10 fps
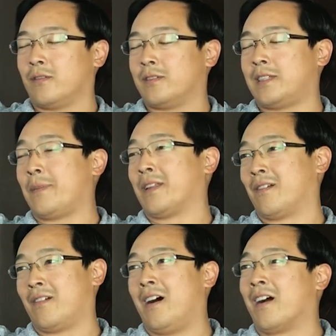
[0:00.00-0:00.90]
step on
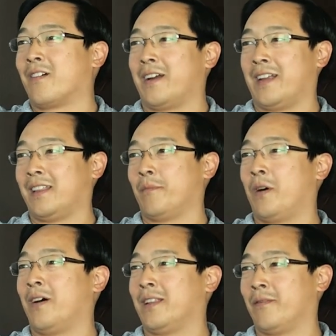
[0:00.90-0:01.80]
a rock or hit the
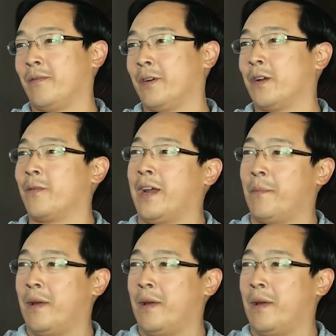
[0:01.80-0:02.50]
ball in a weird way,